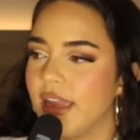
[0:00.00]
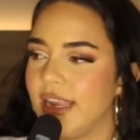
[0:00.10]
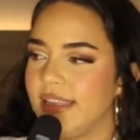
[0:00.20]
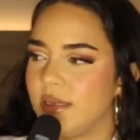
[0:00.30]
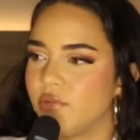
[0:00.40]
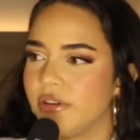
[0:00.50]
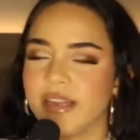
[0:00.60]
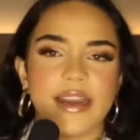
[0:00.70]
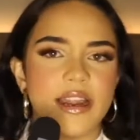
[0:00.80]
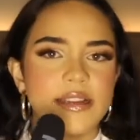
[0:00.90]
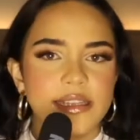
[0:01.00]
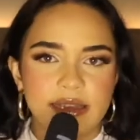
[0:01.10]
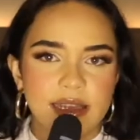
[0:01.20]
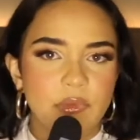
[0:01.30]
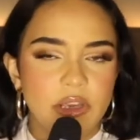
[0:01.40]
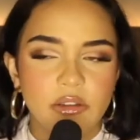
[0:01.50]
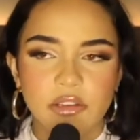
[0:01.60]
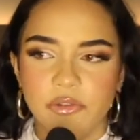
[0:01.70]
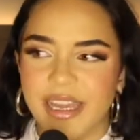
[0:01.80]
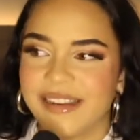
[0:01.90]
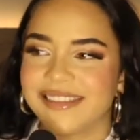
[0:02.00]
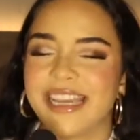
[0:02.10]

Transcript: el tipo es gran artista, we all know that.